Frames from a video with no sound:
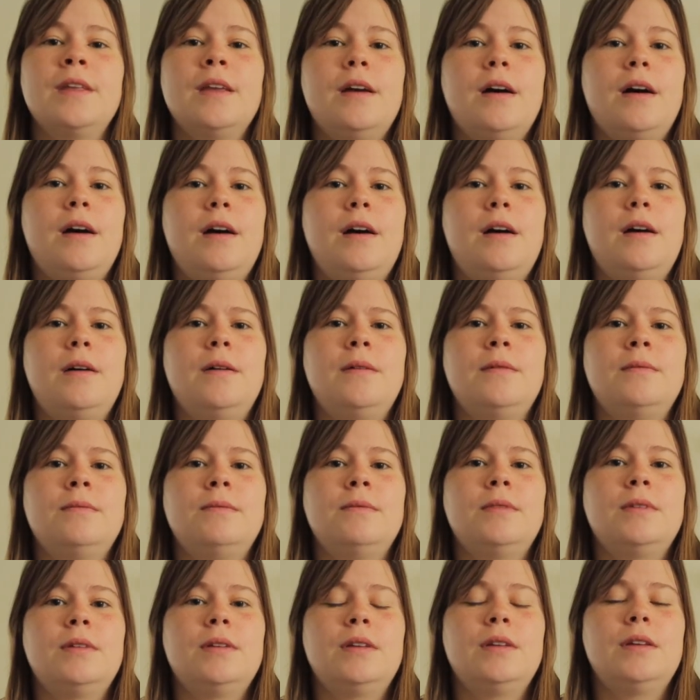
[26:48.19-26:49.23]

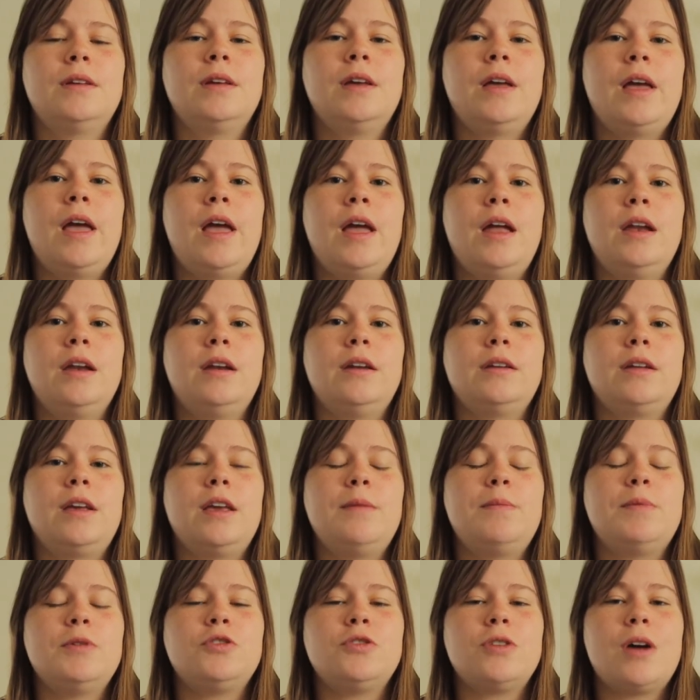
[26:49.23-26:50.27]
and
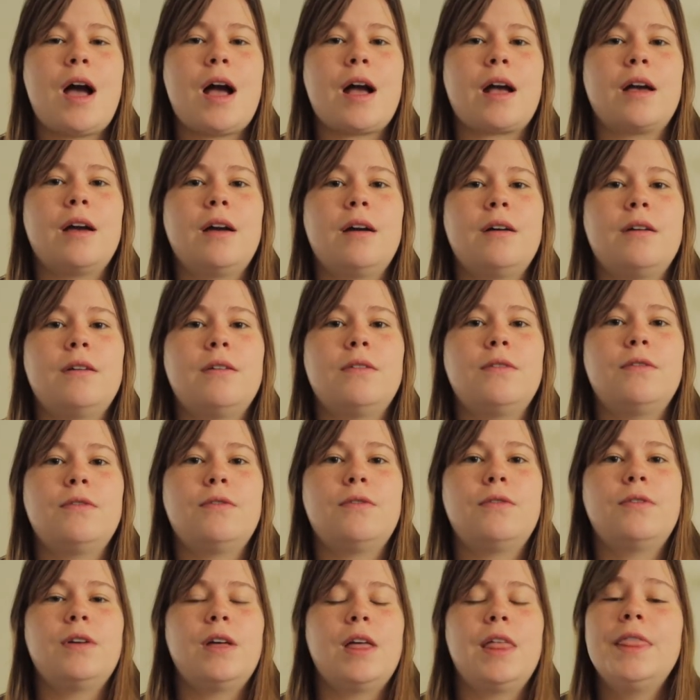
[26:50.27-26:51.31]
keep a track
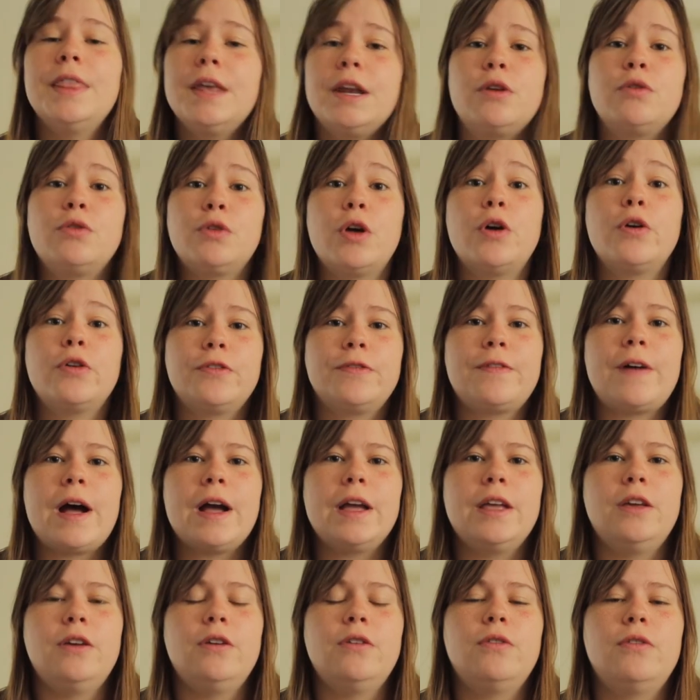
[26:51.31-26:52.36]
of, and then it'll
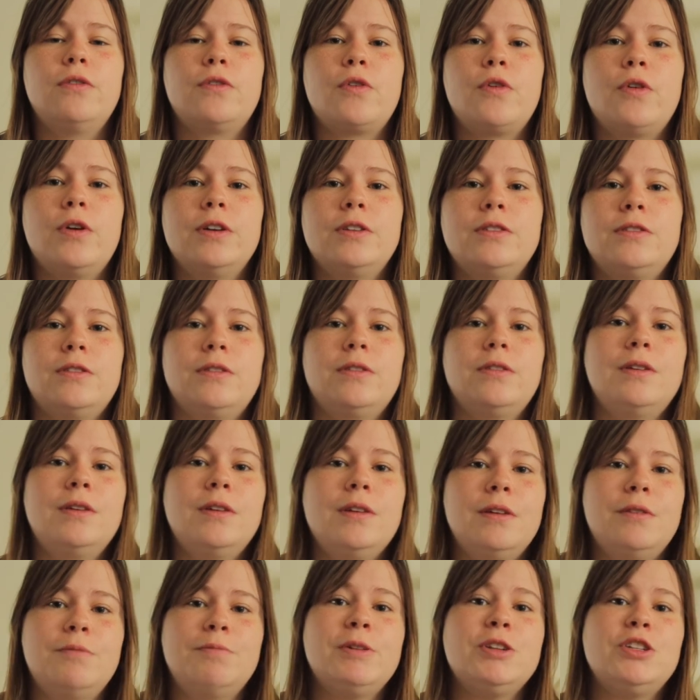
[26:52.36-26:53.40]
notify you, of course,
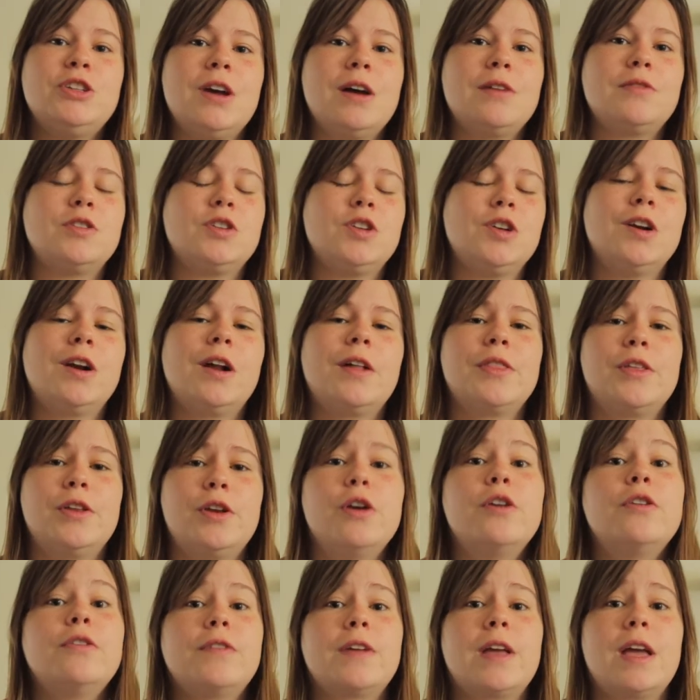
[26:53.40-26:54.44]
but you have to turn on the
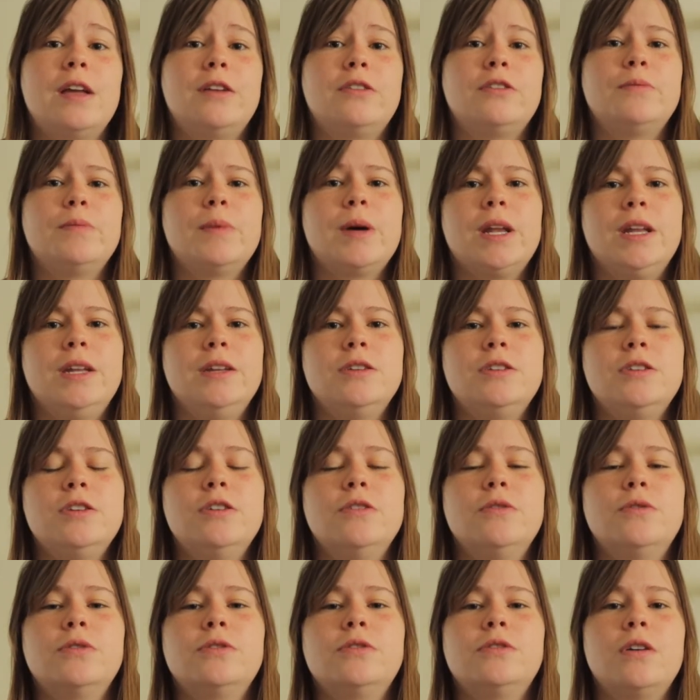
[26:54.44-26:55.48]
notification button
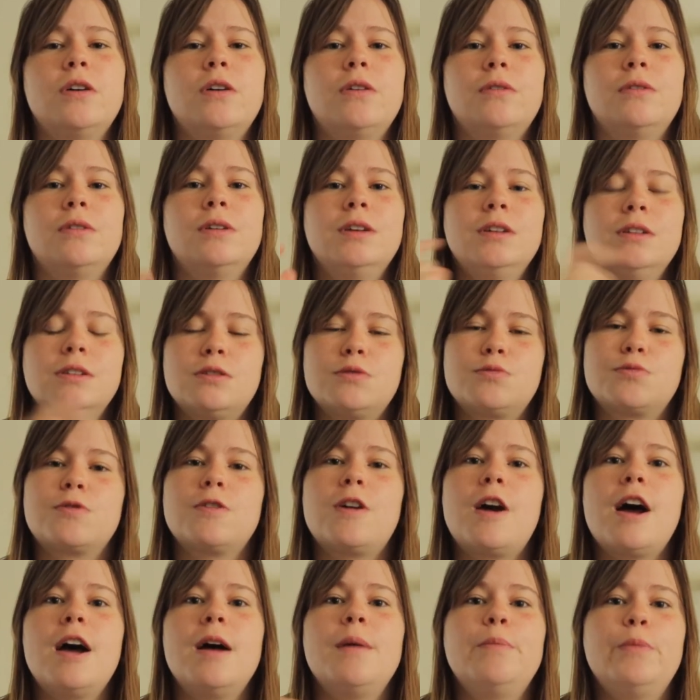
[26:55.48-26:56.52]
too. So
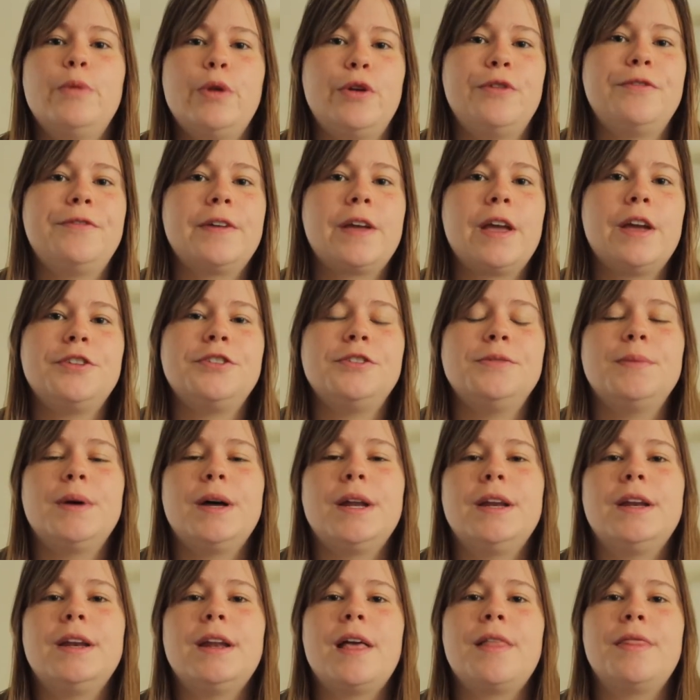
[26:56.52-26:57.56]
subscribe, notification
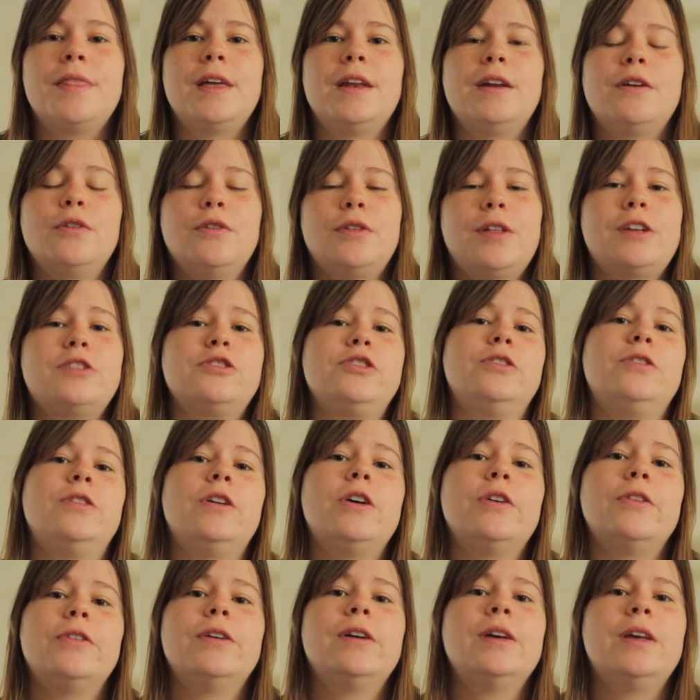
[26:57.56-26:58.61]
button, and then it'll let you
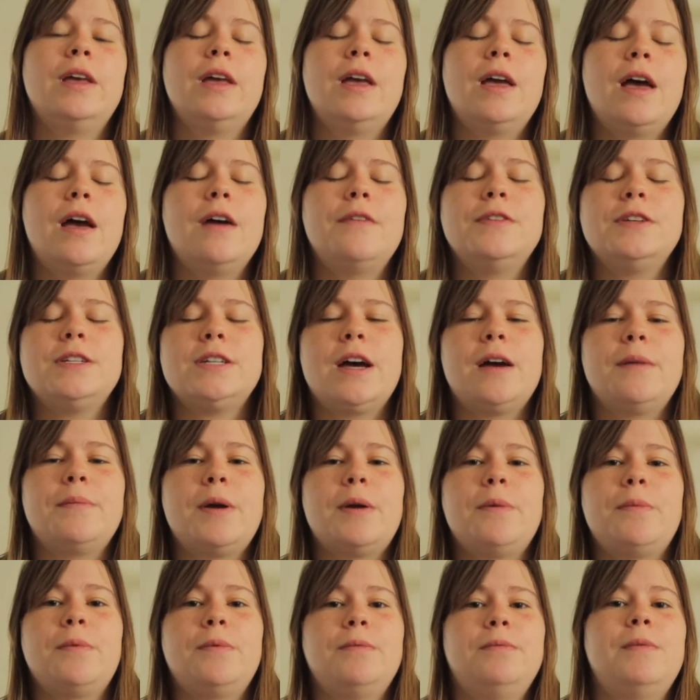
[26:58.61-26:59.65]
know every time
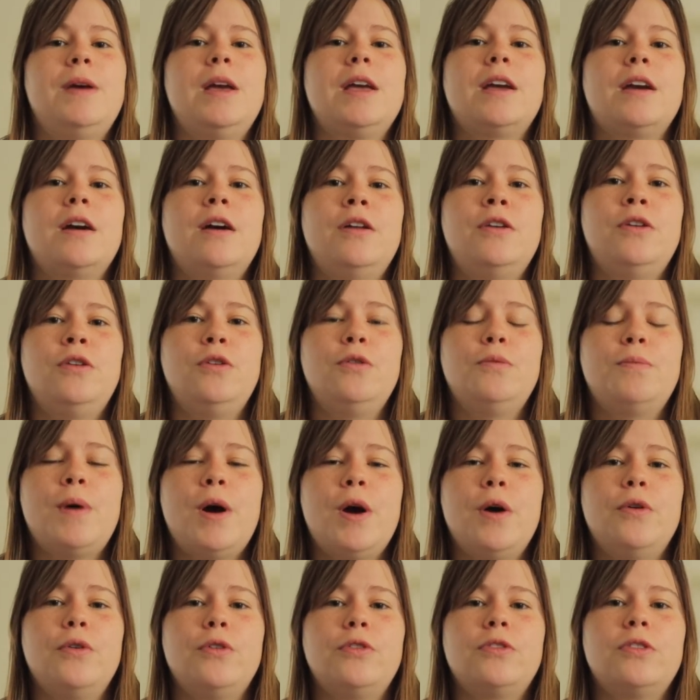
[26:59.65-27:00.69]
I make a new
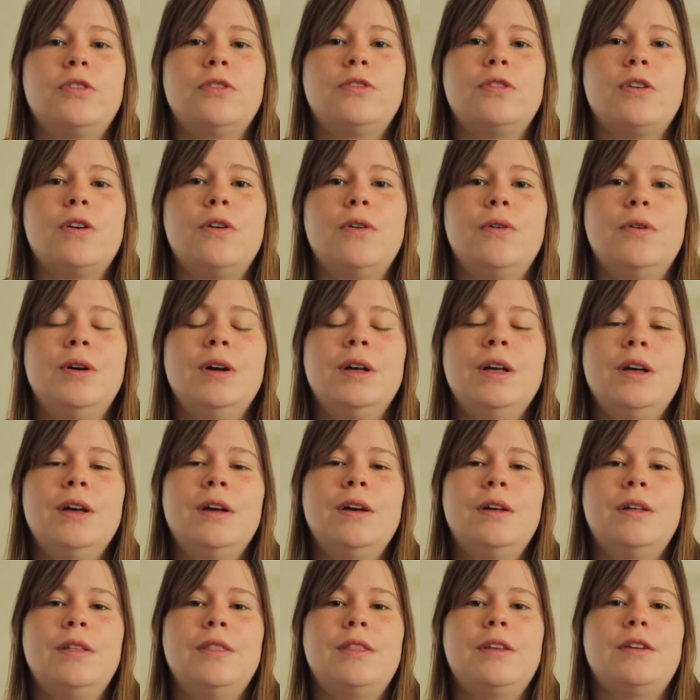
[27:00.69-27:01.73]
post. So
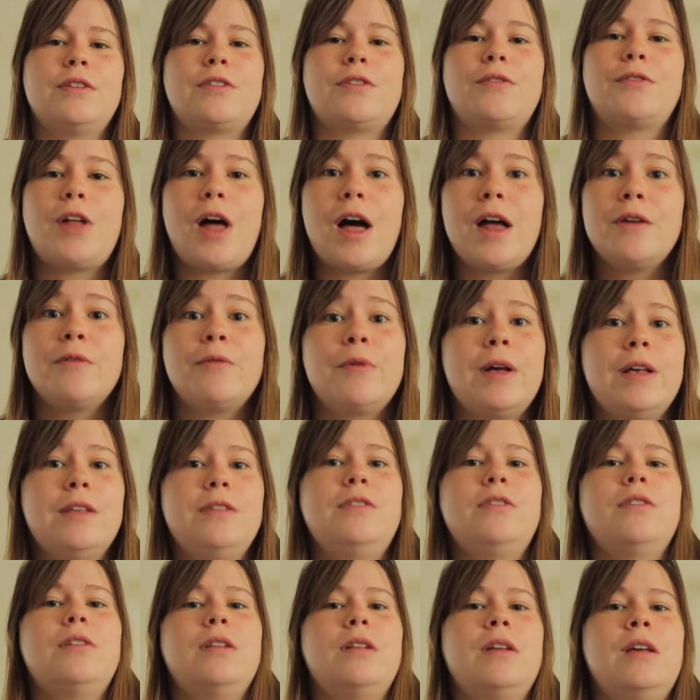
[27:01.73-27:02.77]
there's a lot of
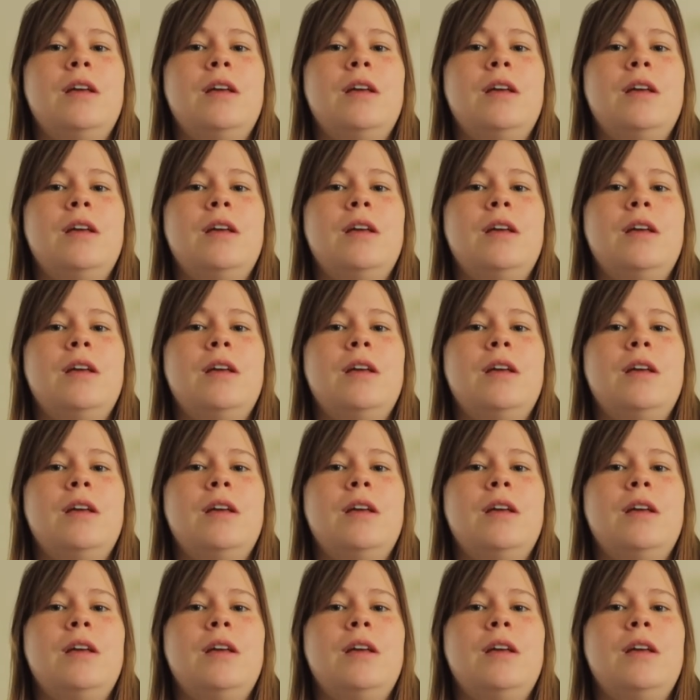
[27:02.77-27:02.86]
ways you can